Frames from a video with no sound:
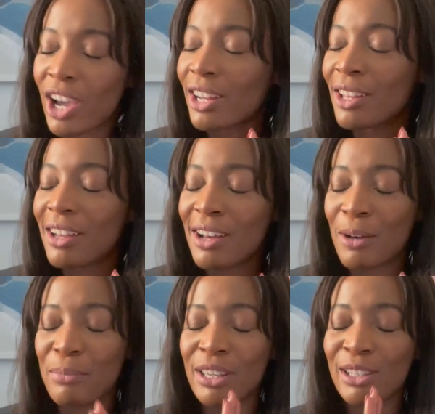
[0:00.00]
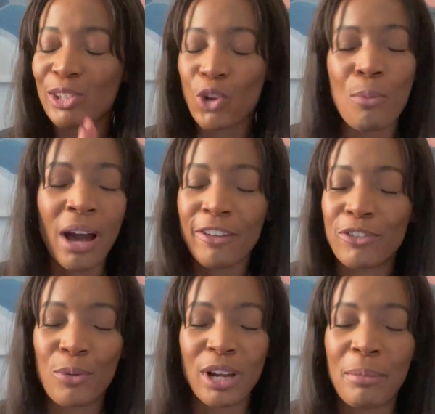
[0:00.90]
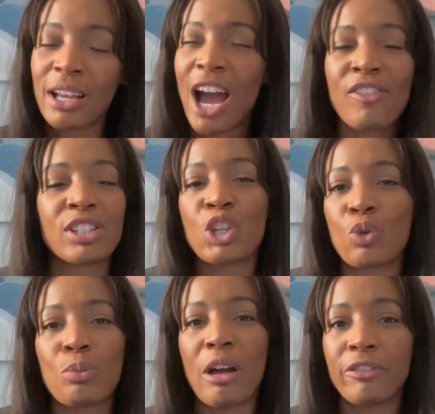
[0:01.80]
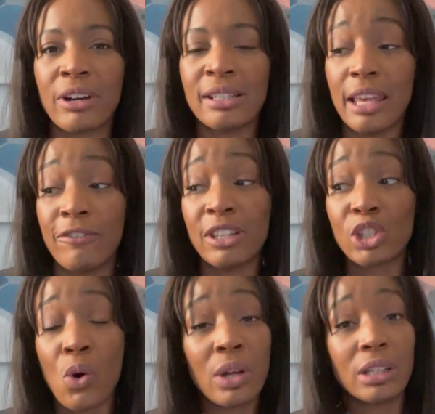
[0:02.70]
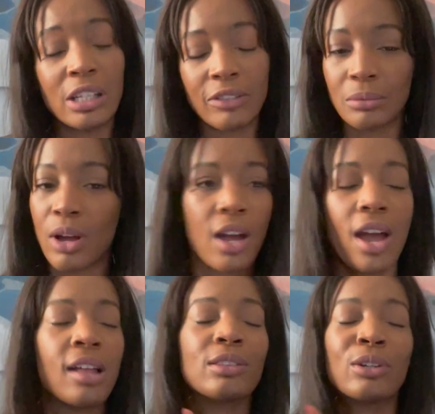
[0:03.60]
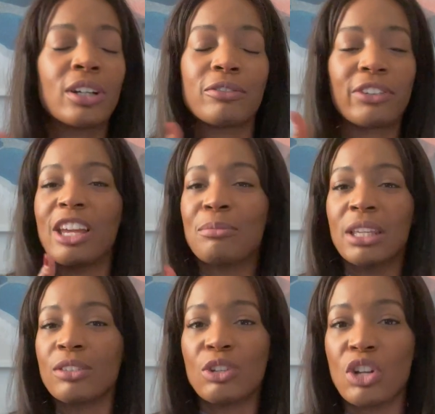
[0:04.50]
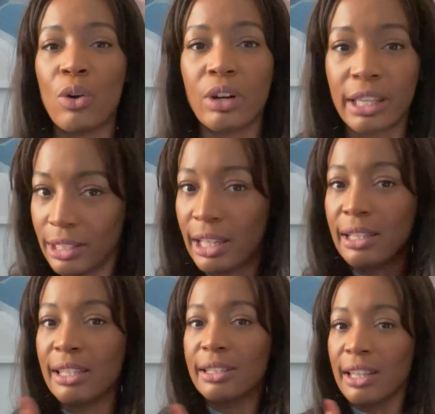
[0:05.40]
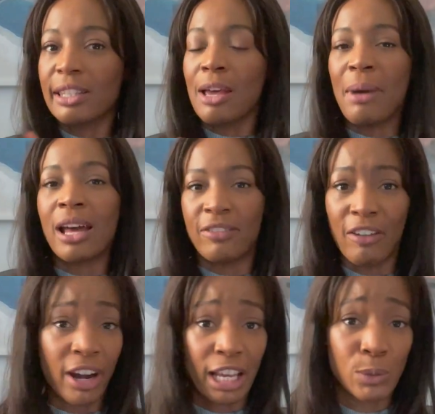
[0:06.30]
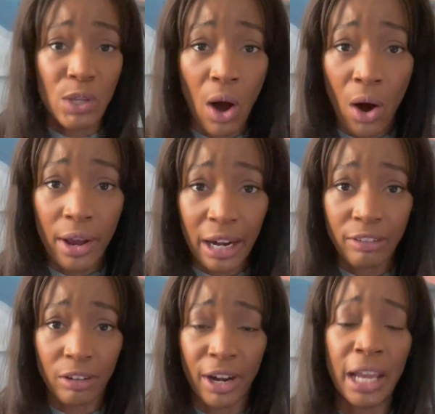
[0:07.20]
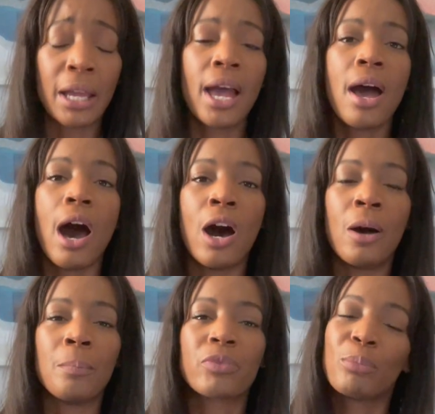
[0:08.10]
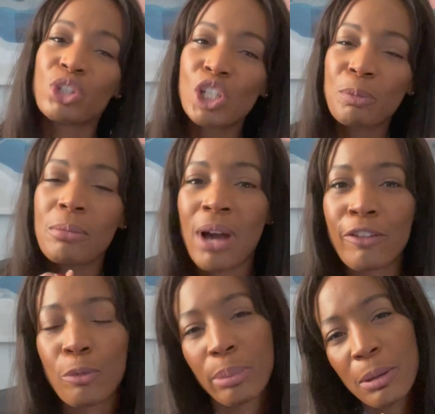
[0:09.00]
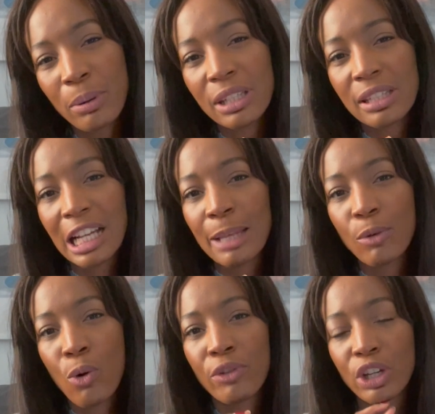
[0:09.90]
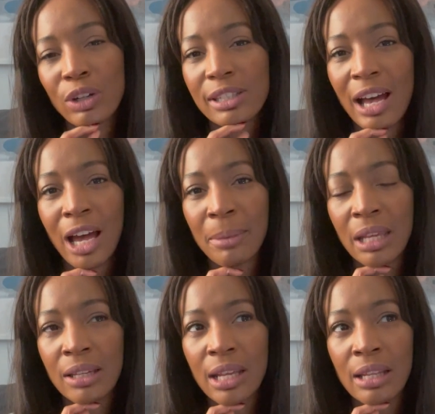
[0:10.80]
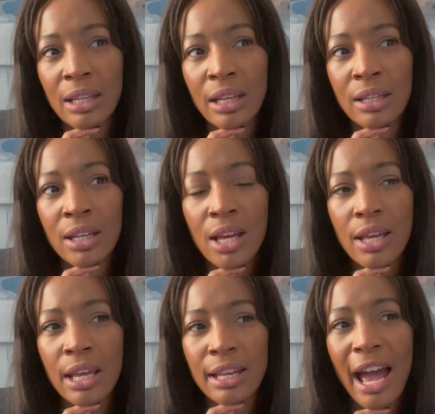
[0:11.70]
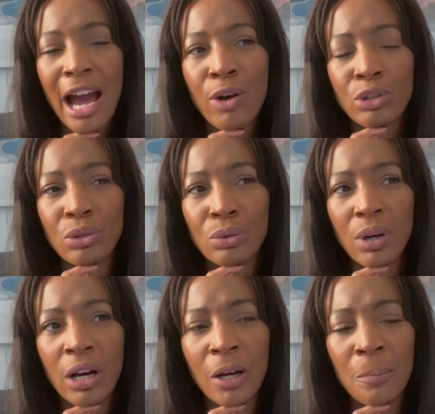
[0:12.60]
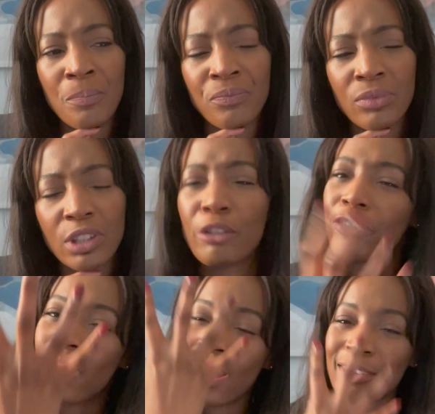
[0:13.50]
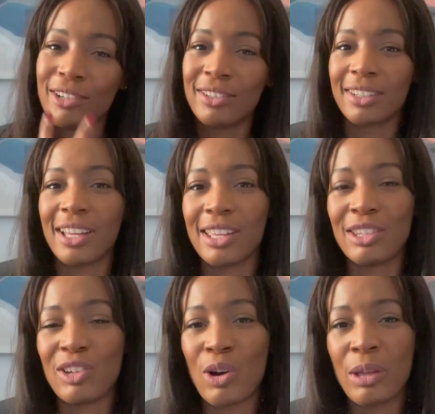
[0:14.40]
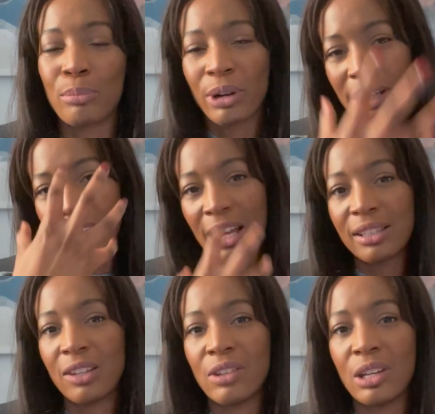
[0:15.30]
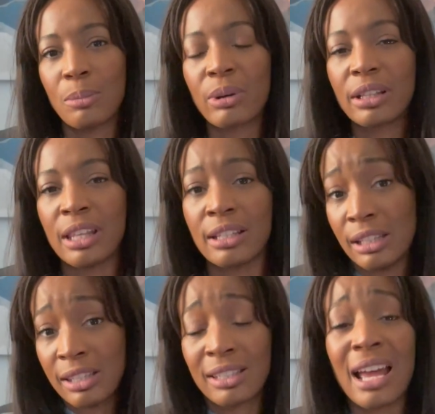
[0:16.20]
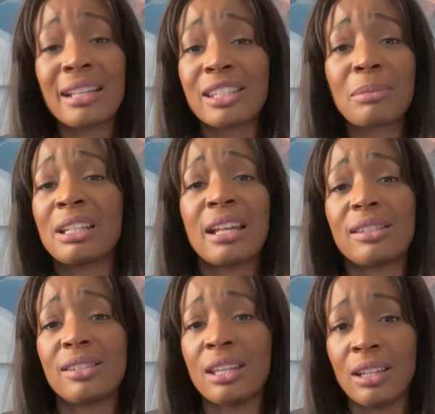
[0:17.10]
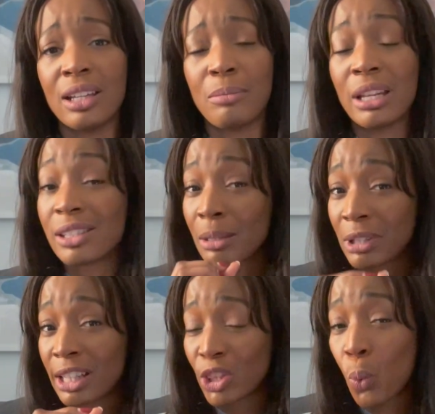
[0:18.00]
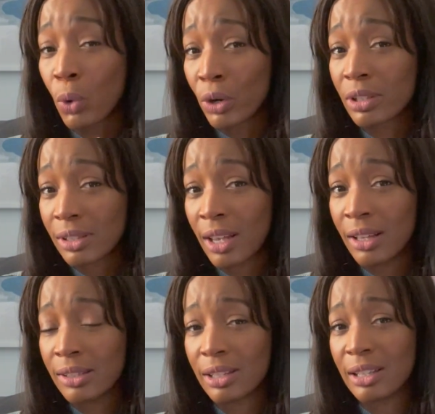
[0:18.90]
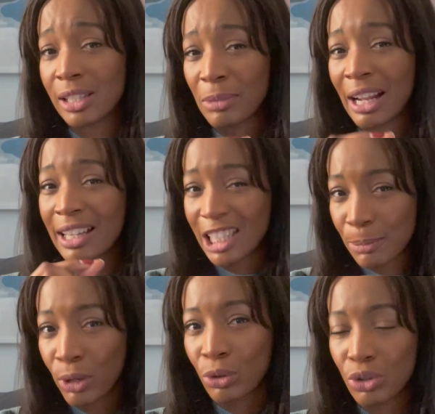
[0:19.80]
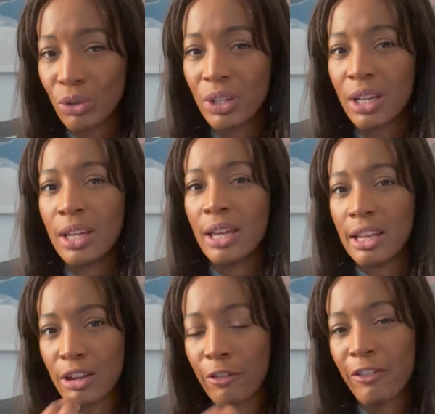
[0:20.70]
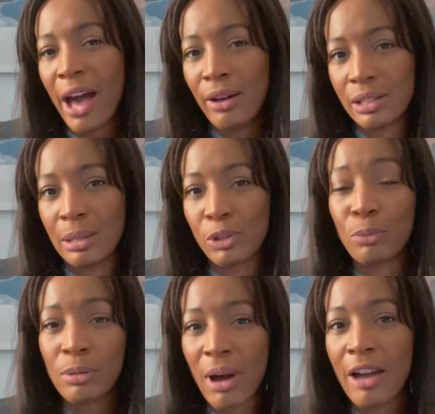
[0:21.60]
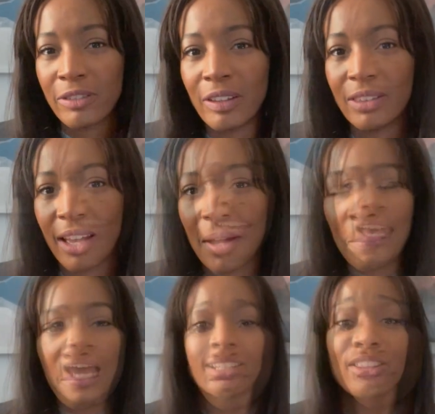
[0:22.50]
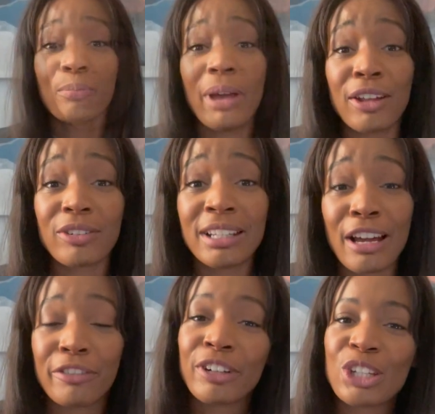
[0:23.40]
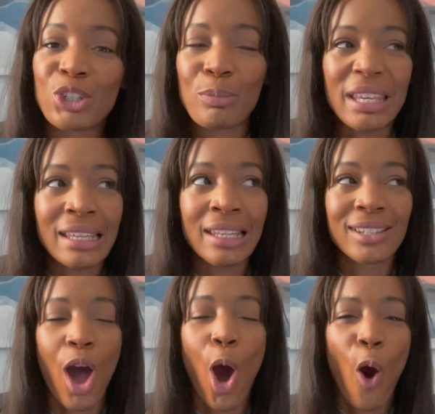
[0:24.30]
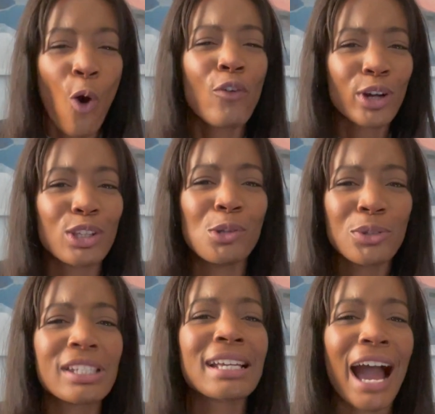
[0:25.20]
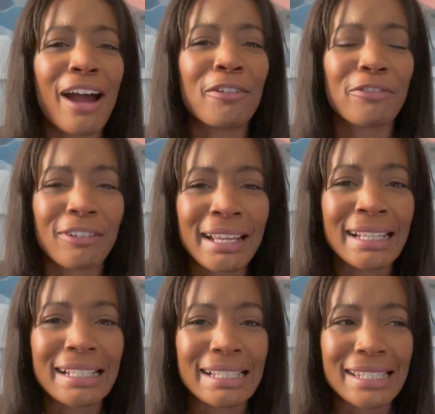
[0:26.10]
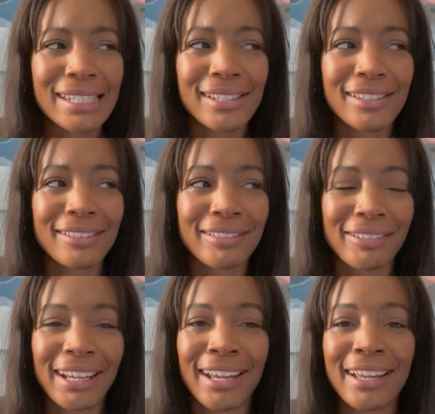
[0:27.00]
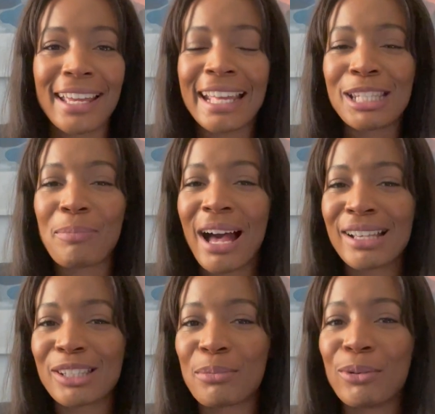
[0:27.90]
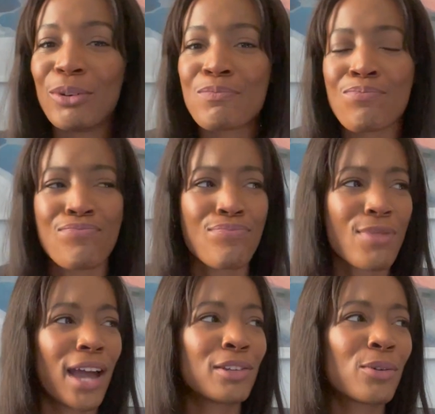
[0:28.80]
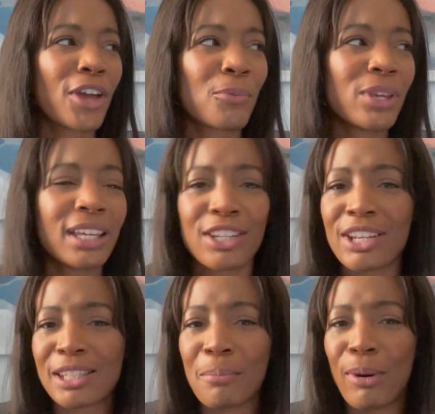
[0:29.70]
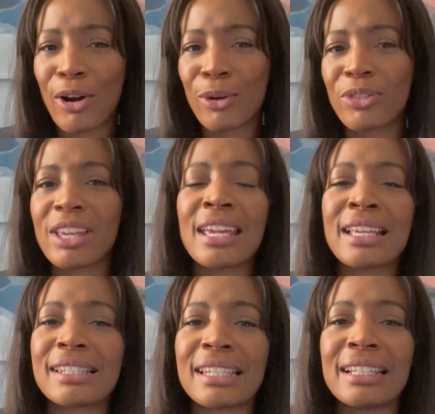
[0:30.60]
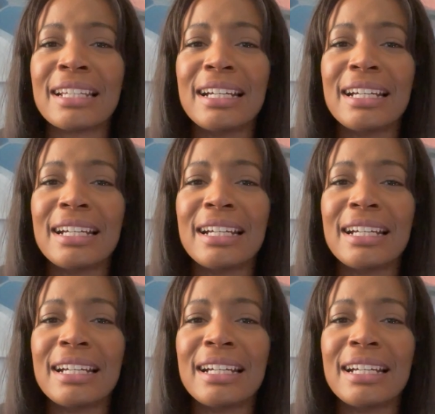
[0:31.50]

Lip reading: to be so mindful when I'm in conversation with my friends that if it's going left, Lord, forgive me, let's come out of that, right? Because we all err, right? But just be mindful, be protective over your time and how you defile, and bring negativity or bring things. This is not something that's seen, but it's something that the word says. It's something that's spiritual and it defiles them. So be mindful of that. Another boundary in our friendship is overusing our friends. Okay, it's possible. I know that we get a chance to borrow things and,